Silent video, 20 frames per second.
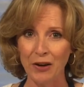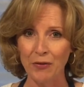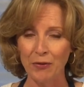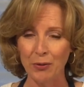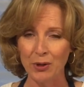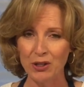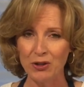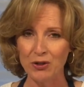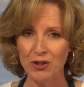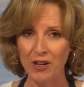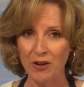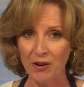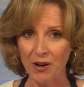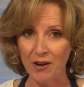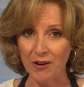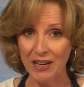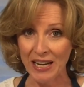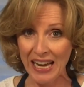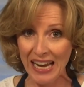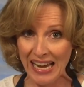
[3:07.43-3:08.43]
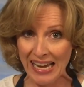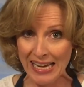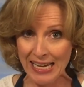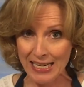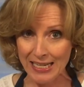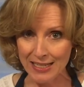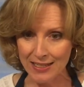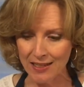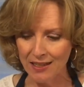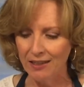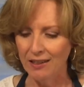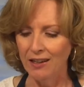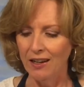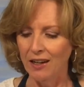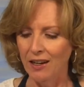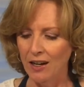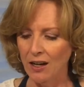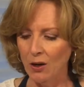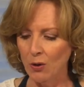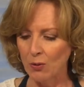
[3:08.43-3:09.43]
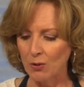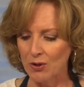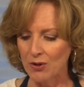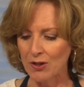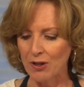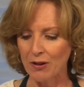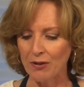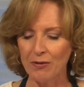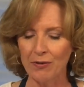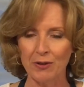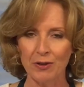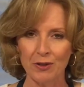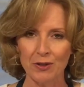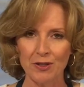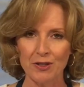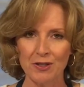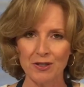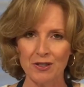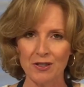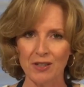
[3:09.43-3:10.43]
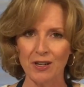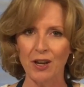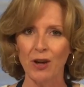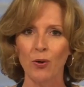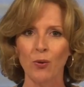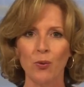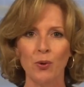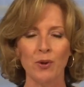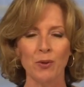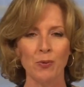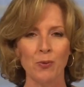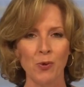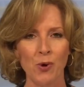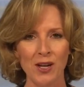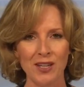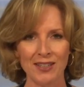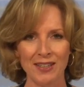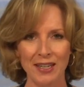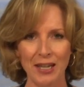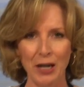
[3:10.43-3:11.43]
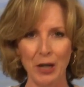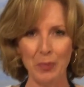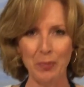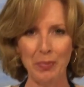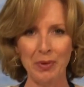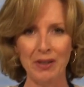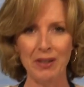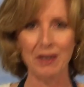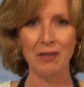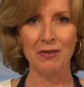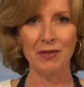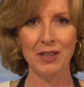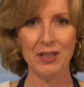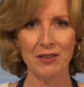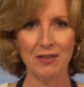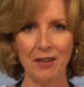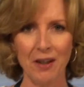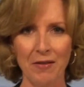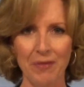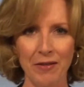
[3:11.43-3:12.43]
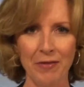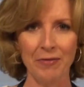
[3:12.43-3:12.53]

of which there are 8. We'll start first with 1 cup of cassava